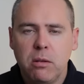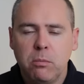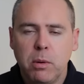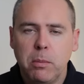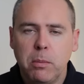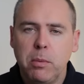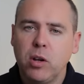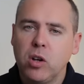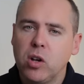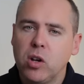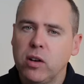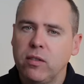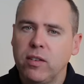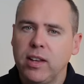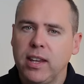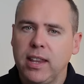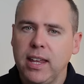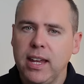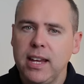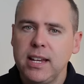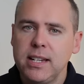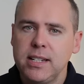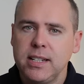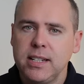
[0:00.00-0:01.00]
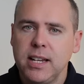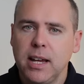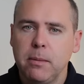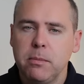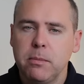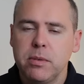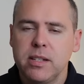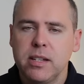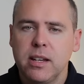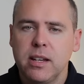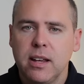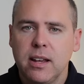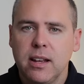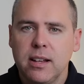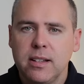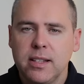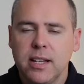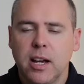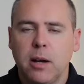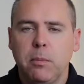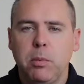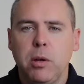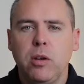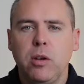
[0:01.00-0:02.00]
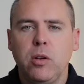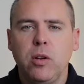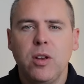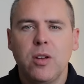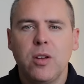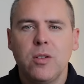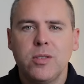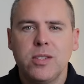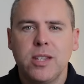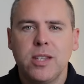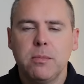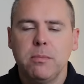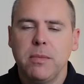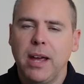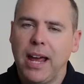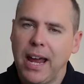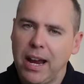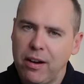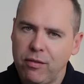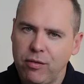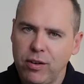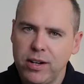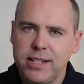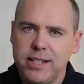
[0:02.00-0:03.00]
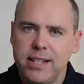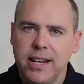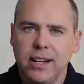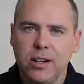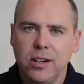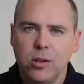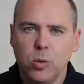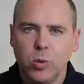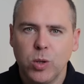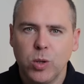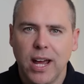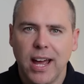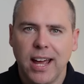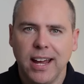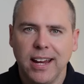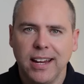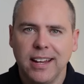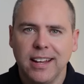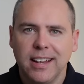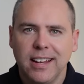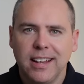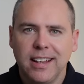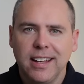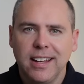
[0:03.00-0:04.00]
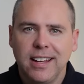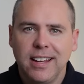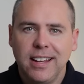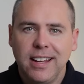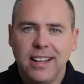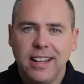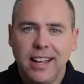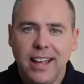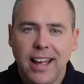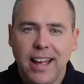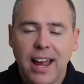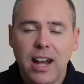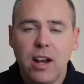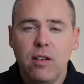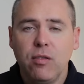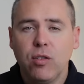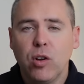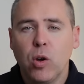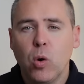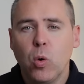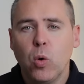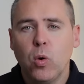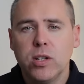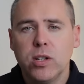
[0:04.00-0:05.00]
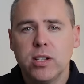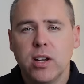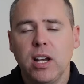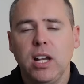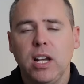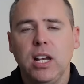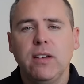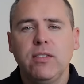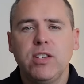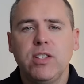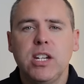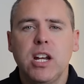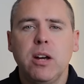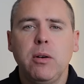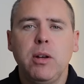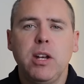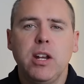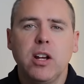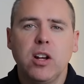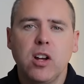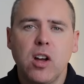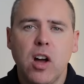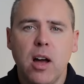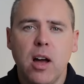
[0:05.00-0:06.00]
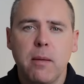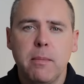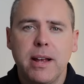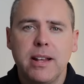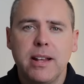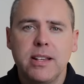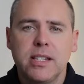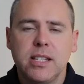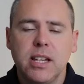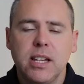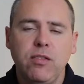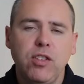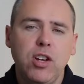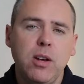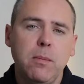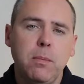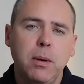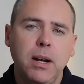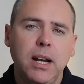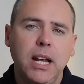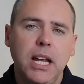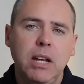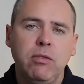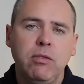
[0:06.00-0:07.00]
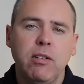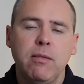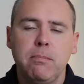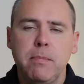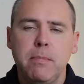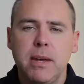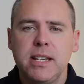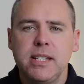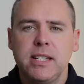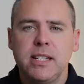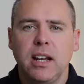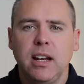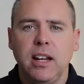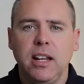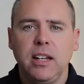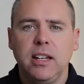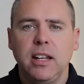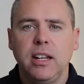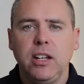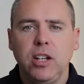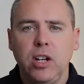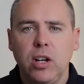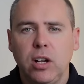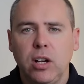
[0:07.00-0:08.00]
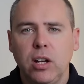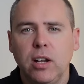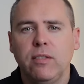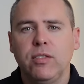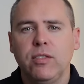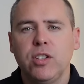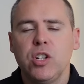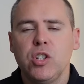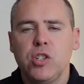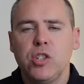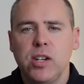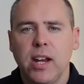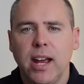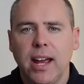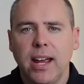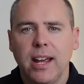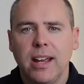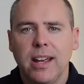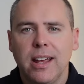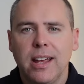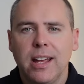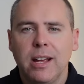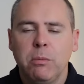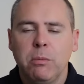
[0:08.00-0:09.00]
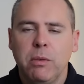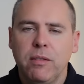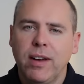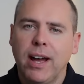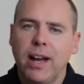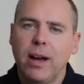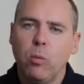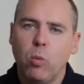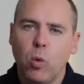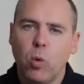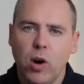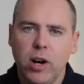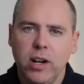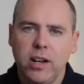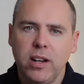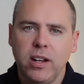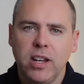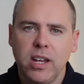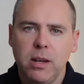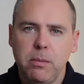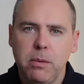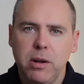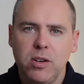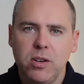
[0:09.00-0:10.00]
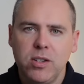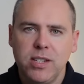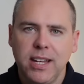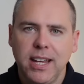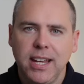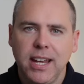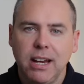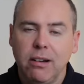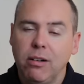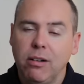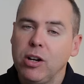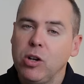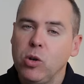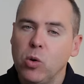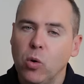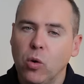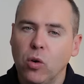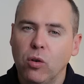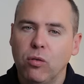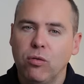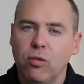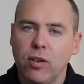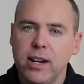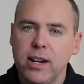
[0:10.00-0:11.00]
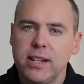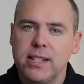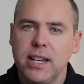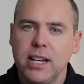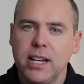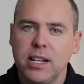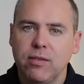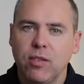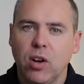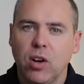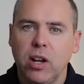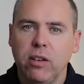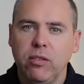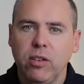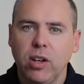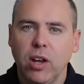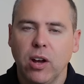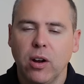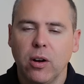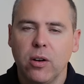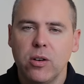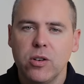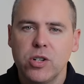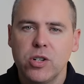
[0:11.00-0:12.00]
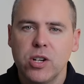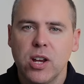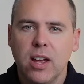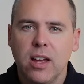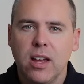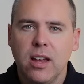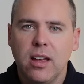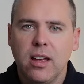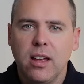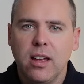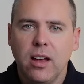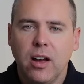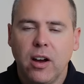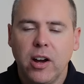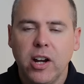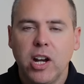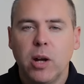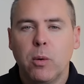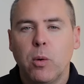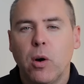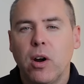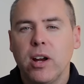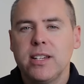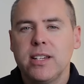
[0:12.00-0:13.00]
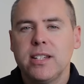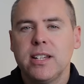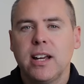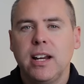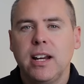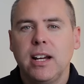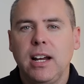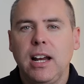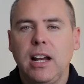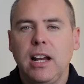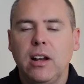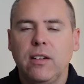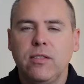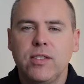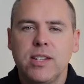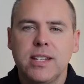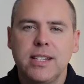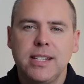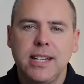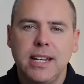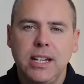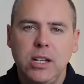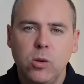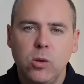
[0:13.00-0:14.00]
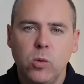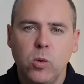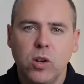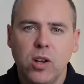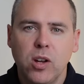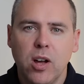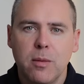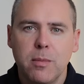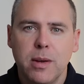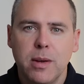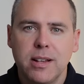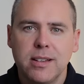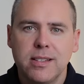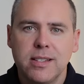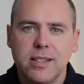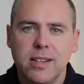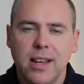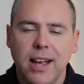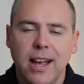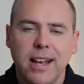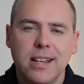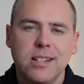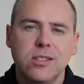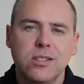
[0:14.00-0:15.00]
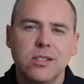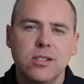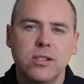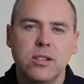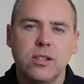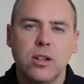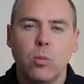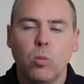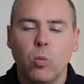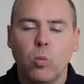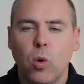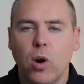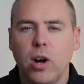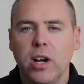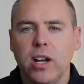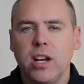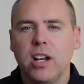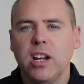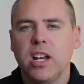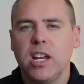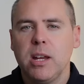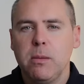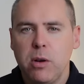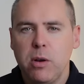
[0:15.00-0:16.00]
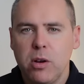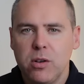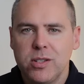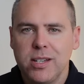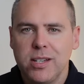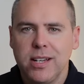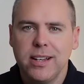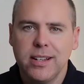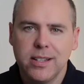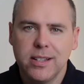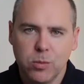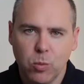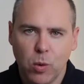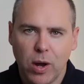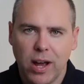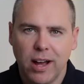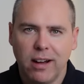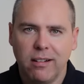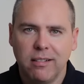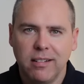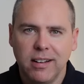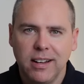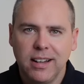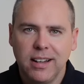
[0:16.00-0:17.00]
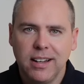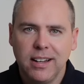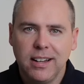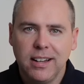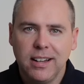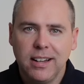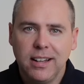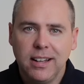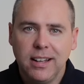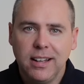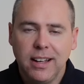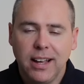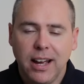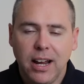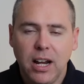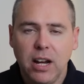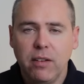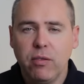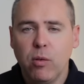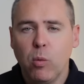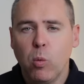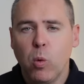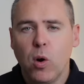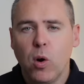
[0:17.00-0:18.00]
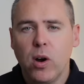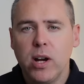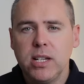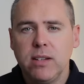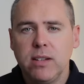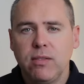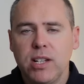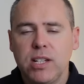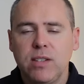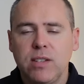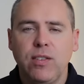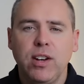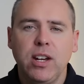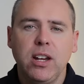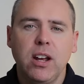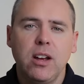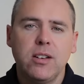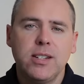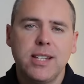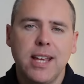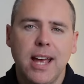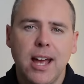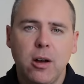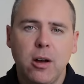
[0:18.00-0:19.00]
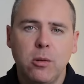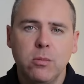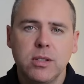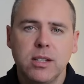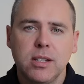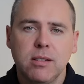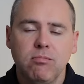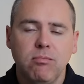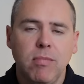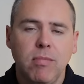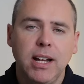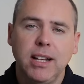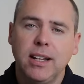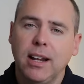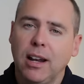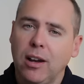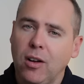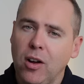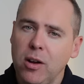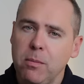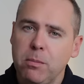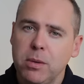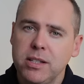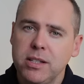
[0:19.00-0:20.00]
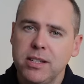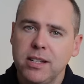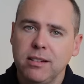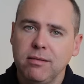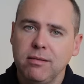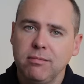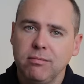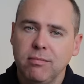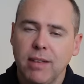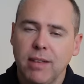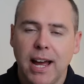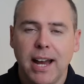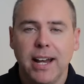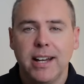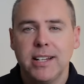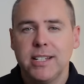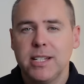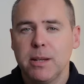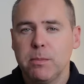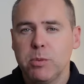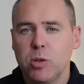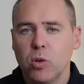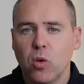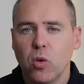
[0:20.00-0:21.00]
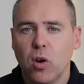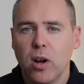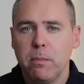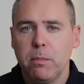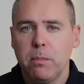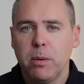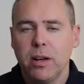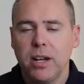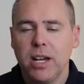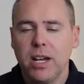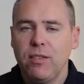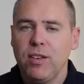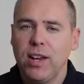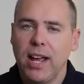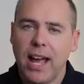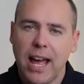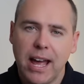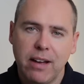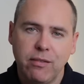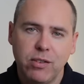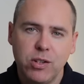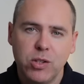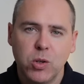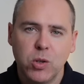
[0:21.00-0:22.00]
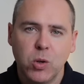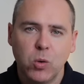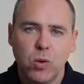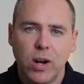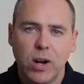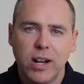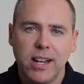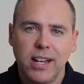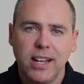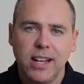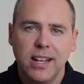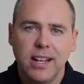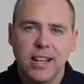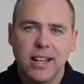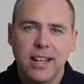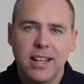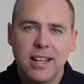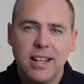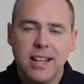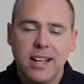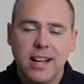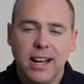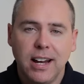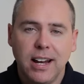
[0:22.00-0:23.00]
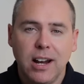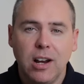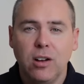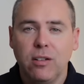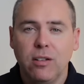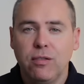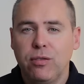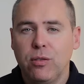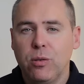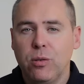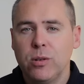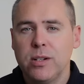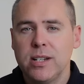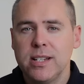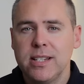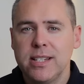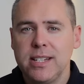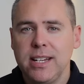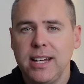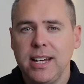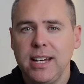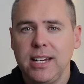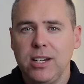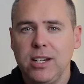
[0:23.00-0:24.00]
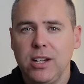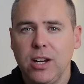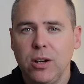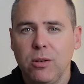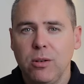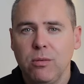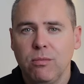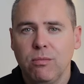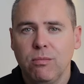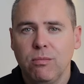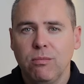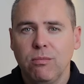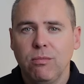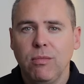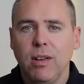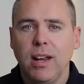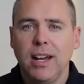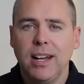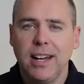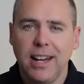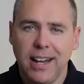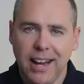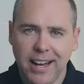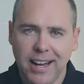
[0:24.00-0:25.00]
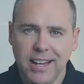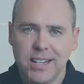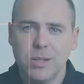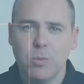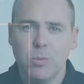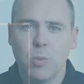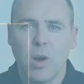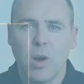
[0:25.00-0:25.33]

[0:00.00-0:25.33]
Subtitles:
where we cover these tips to help you use them every single day. And of course, I'd love to know in the comments if you believe we've missed any that you'd love to share with our wider community here at Your 365 Coach. I know I certainly love to see your comments, as does the wider community as well. And otherwise, if this video has helped, hit the like button and the subscribe button if you haven't already. And I look forward to seeing you in the next